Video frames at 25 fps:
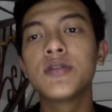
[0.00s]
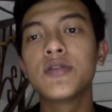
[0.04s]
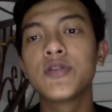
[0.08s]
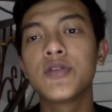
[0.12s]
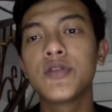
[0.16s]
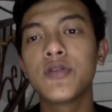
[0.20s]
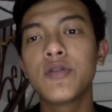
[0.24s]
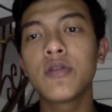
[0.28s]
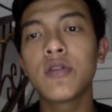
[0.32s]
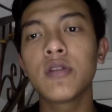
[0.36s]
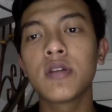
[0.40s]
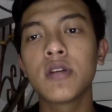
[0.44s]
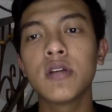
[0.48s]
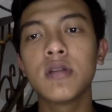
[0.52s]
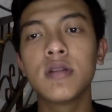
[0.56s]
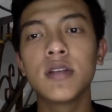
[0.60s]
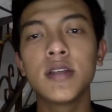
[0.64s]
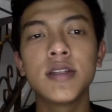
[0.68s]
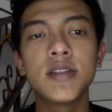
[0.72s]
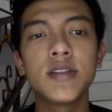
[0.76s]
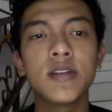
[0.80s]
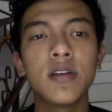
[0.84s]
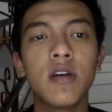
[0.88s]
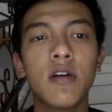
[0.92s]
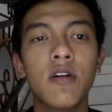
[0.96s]
true
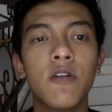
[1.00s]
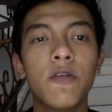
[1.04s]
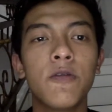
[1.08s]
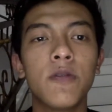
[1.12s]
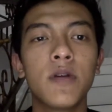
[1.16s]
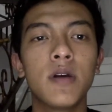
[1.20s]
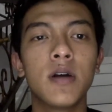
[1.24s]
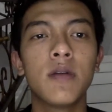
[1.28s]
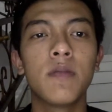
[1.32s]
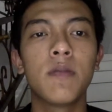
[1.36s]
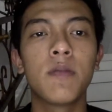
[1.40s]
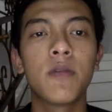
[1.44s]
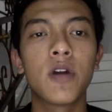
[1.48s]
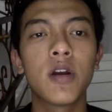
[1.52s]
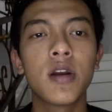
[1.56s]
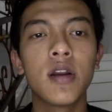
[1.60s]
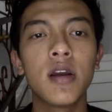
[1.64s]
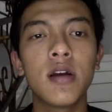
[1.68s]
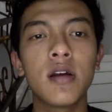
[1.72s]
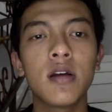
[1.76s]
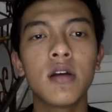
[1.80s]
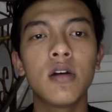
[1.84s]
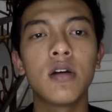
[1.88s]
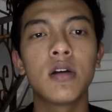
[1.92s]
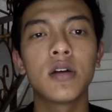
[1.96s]
knowledge of a
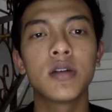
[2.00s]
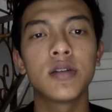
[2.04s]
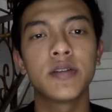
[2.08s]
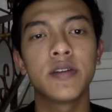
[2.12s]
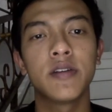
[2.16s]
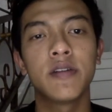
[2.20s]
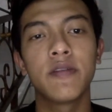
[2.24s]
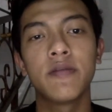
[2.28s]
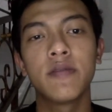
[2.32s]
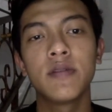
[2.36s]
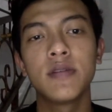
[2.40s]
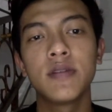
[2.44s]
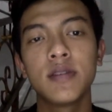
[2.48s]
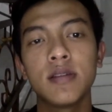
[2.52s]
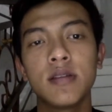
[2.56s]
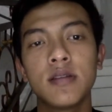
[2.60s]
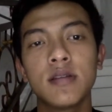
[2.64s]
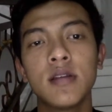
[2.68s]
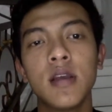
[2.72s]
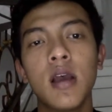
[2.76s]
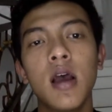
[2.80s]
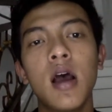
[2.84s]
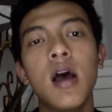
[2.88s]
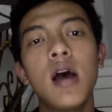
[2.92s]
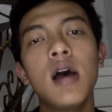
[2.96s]
product or
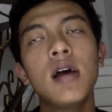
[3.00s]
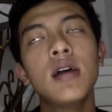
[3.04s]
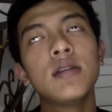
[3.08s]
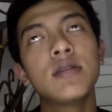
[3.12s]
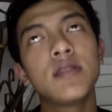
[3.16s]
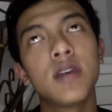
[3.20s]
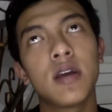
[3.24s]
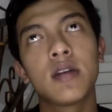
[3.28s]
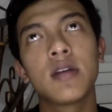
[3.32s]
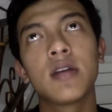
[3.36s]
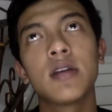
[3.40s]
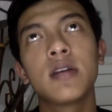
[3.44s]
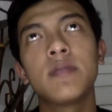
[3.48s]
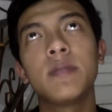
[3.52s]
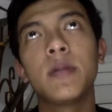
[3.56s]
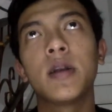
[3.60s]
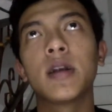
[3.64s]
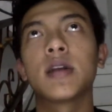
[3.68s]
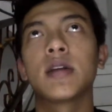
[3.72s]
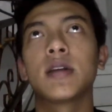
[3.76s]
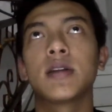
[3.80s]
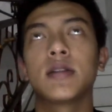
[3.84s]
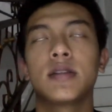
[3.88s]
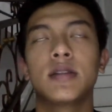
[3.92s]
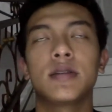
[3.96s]
service's target
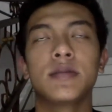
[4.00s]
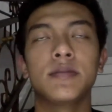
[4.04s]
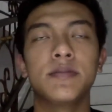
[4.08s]
market.